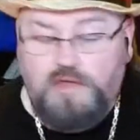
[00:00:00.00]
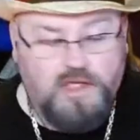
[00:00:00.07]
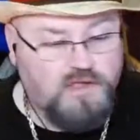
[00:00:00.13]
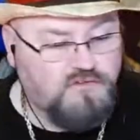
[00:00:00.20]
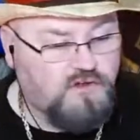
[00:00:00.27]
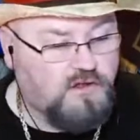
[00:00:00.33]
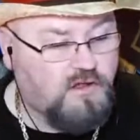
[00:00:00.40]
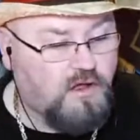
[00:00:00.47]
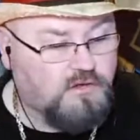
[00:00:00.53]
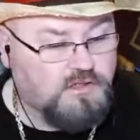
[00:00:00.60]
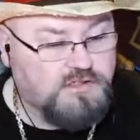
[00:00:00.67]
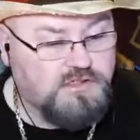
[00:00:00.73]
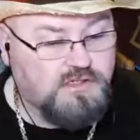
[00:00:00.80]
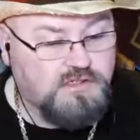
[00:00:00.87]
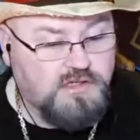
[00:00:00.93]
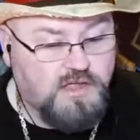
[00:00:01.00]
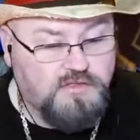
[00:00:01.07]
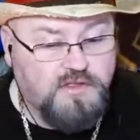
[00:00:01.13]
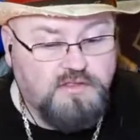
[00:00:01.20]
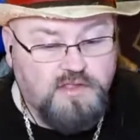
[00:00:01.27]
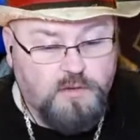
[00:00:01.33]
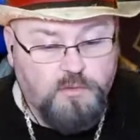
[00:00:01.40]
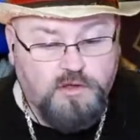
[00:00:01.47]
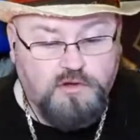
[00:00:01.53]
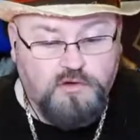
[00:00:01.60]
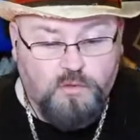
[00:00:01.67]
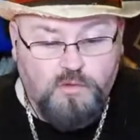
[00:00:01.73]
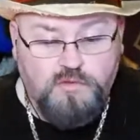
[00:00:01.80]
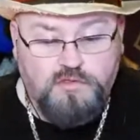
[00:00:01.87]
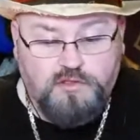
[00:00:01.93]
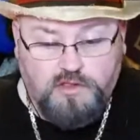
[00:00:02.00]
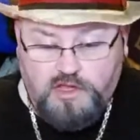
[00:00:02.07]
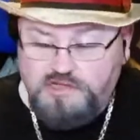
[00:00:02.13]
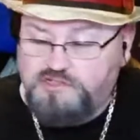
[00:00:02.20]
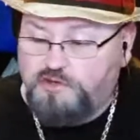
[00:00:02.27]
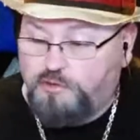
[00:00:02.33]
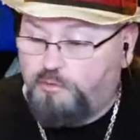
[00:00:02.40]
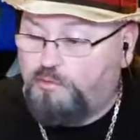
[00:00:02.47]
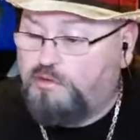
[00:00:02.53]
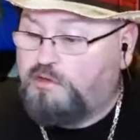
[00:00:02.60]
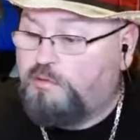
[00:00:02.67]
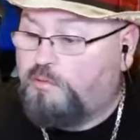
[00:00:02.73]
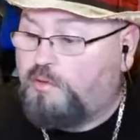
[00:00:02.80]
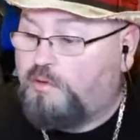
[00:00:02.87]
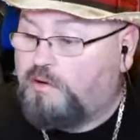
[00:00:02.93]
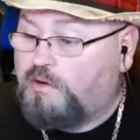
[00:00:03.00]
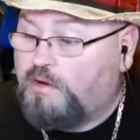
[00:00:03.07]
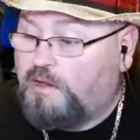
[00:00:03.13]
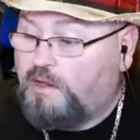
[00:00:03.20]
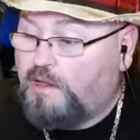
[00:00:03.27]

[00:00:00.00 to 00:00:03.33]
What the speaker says: AJ Congdon says, I think they went north and lost a guerrilla war.